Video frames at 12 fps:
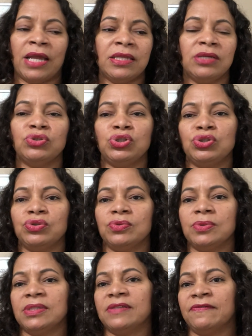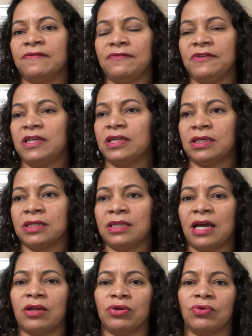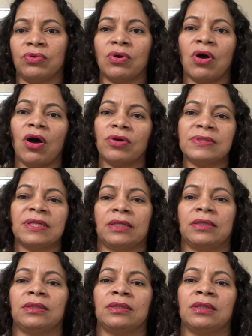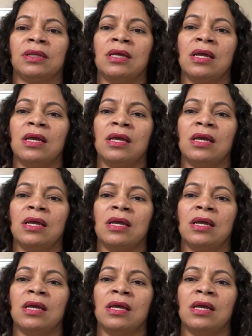they would choose something that will cause them